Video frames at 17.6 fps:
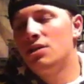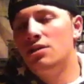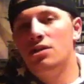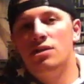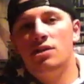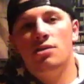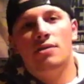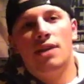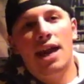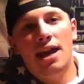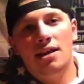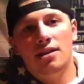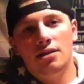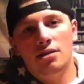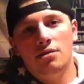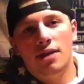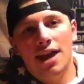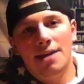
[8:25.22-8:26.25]
Just you
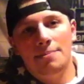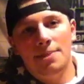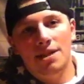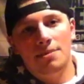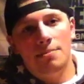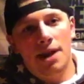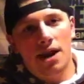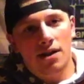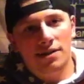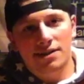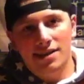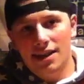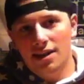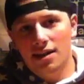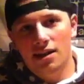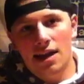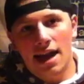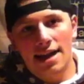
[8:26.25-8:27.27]
can't be
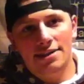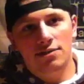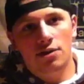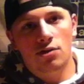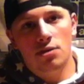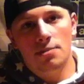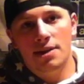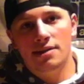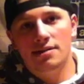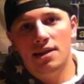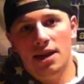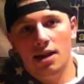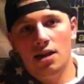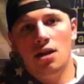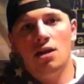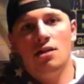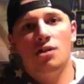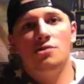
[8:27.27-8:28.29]
embarrassing at tournaments.
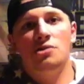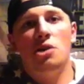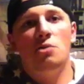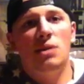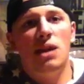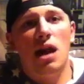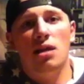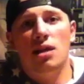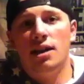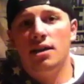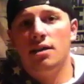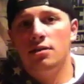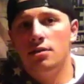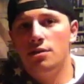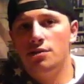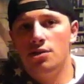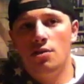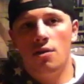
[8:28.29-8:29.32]
Like, there's no yelling,
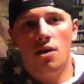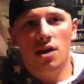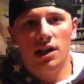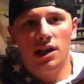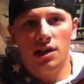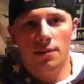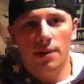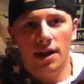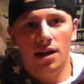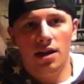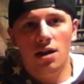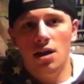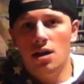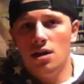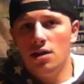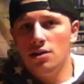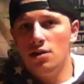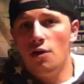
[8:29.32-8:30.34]
there's no arguing,
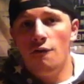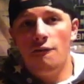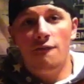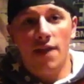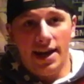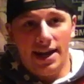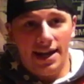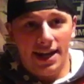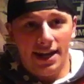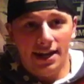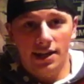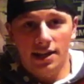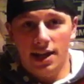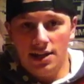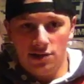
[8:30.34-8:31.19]
no fighting.